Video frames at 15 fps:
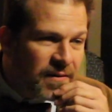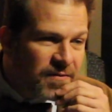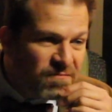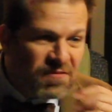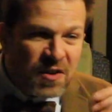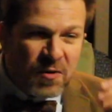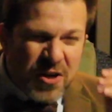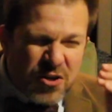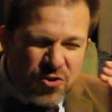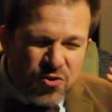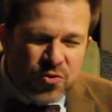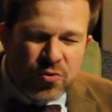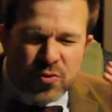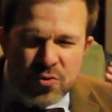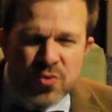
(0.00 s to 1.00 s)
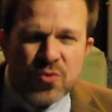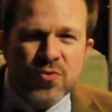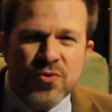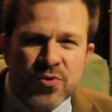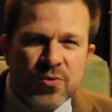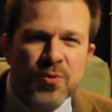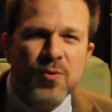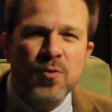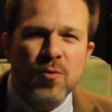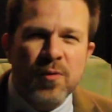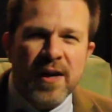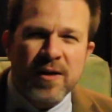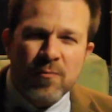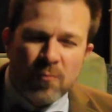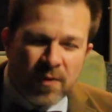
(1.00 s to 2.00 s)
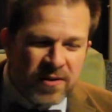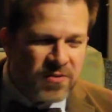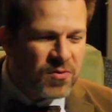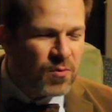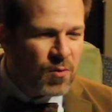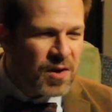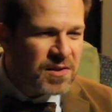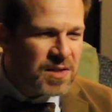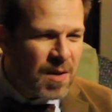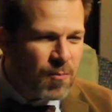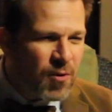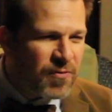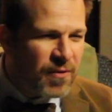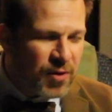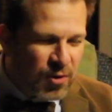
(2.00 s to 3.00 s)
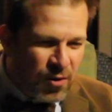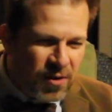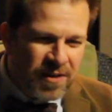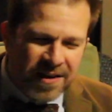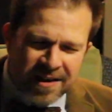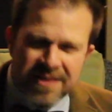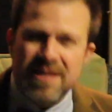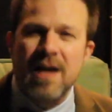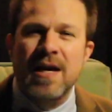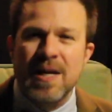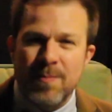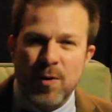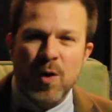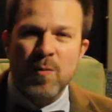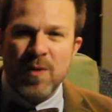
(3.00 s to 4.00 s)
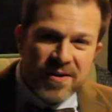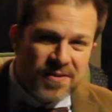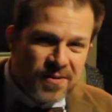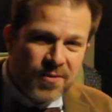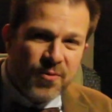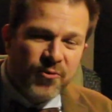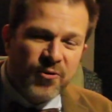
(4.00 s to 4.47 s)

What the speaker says: Very true, like what's up with a good Kentucky bourbon too.